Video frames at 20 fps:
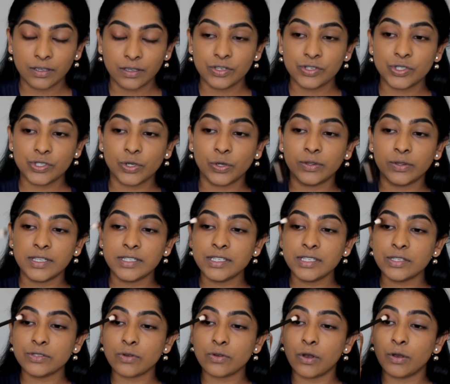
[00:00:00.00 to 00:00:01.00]
So this
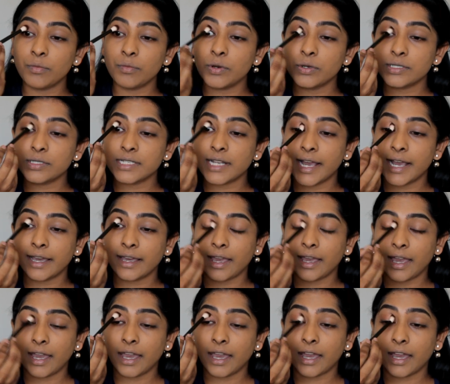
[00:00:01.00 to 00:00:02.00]
is almost like
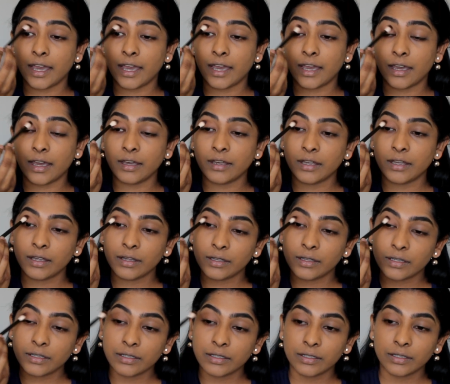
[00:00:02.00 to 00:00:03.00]
a,
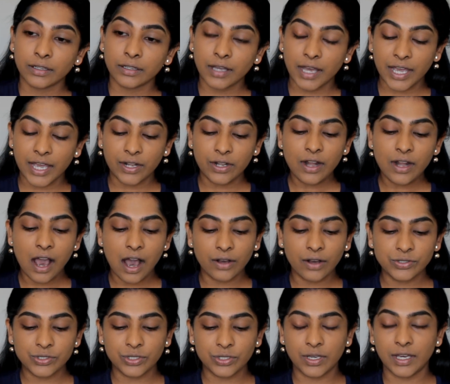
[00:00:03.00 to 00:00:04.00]
I don't know
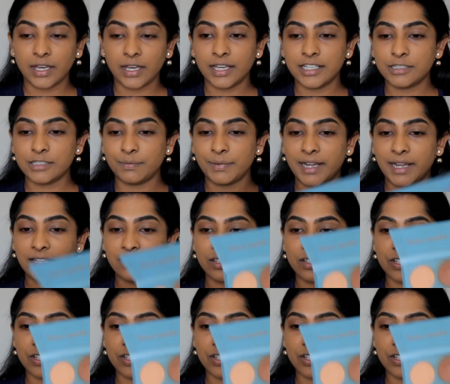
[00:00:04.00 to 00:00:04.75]
how to explain